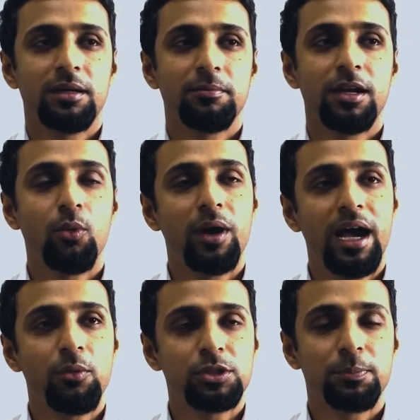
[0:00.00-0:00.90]
Now,
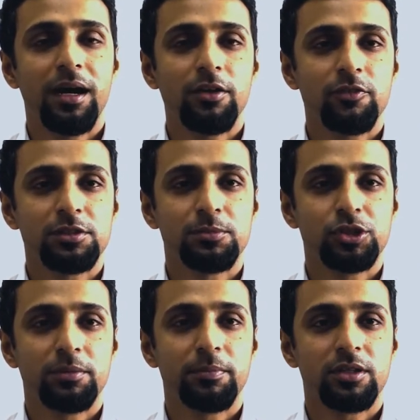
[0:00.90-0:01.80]
I was part of this
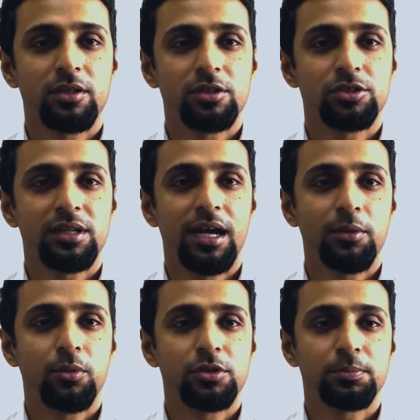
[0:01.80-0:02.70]
mission because I
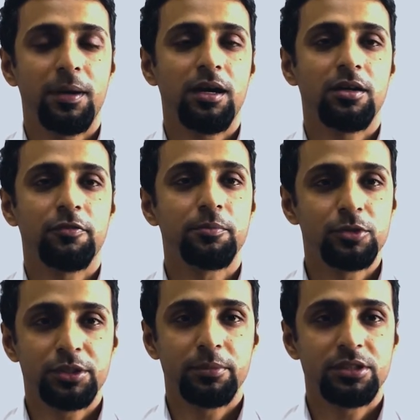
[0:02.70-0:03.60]
was part of
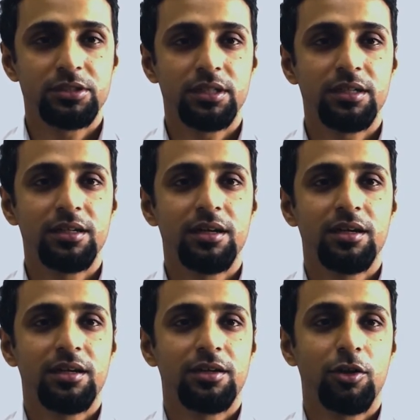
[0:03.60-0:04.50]
music ministry,
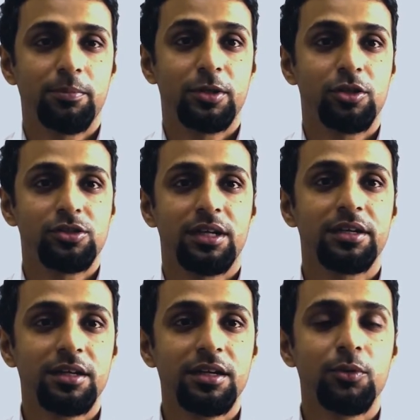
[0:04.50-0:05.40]
not because I
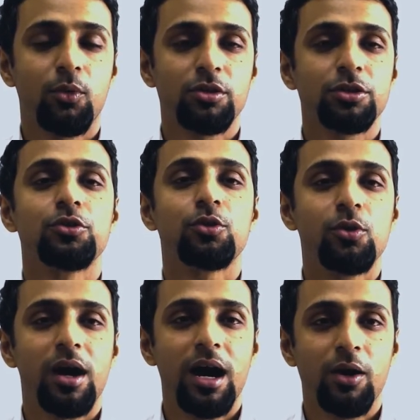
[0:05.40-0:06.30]
really wanted to
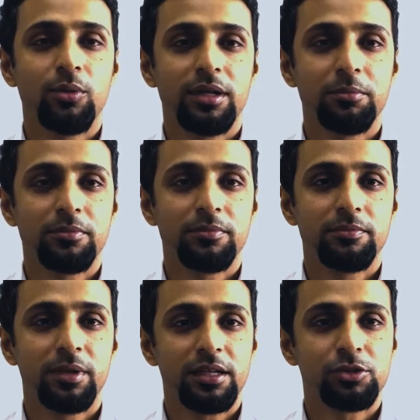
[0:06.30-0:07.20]
go out and
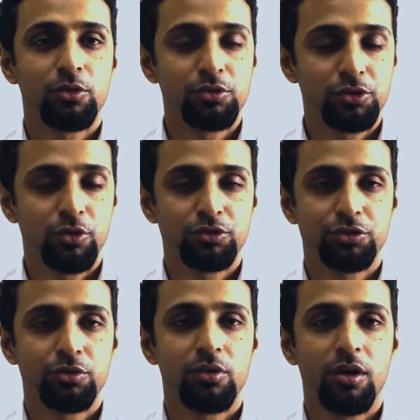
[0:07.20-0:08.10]
bring souls closer
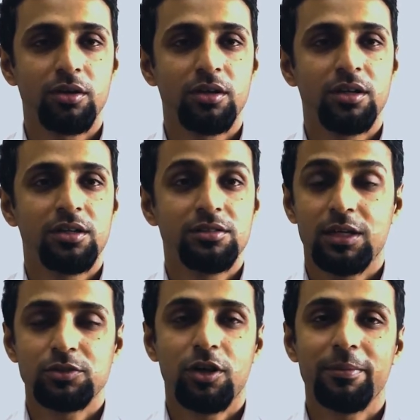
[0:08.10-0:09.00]
to God. That
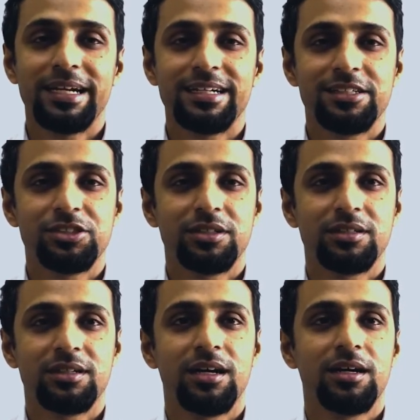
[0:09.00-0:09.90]
was not my intention.